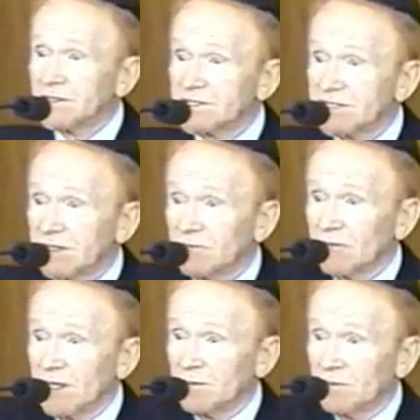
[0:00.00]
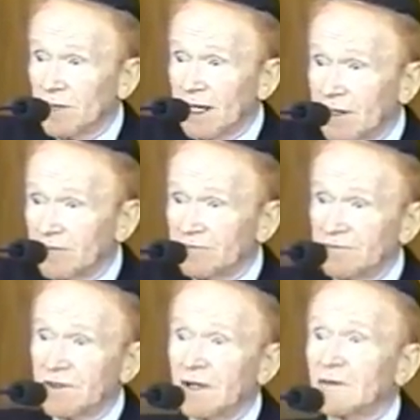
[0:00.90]
Buddy Hackett is sitting
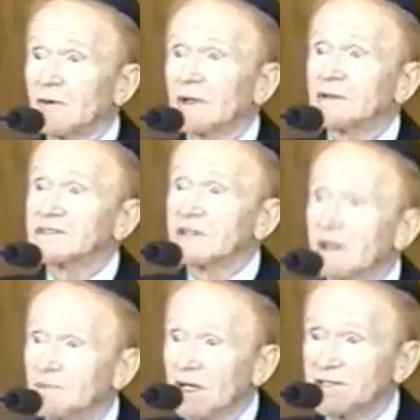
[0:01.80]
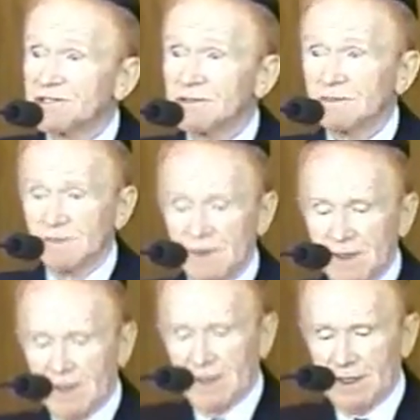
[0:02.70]
right in back of Don Rickles.
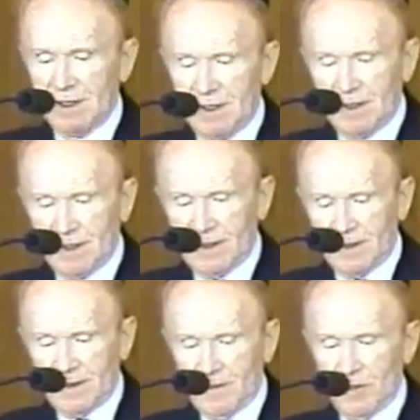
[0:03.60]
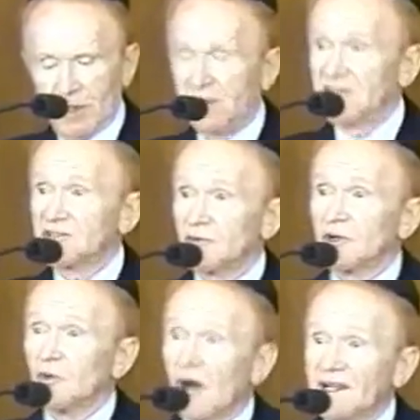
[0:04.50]
God bless you.
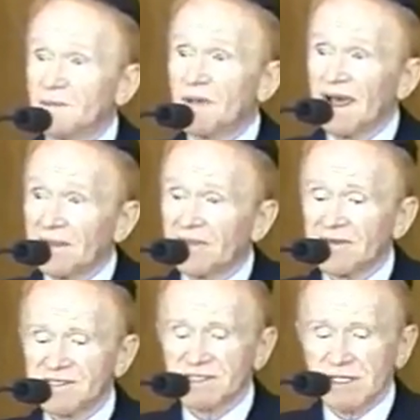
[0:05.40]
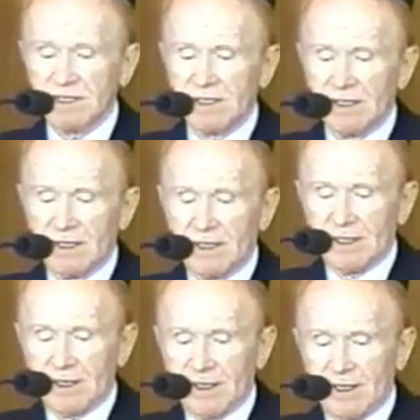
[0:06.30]
Buddy is with the White
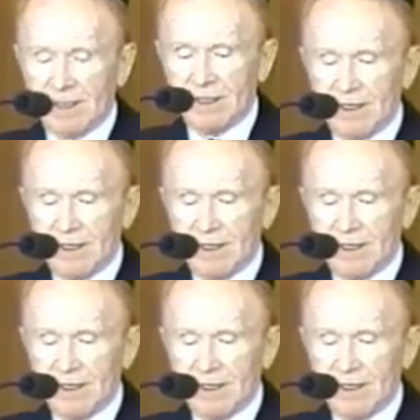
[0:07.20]
Panthers.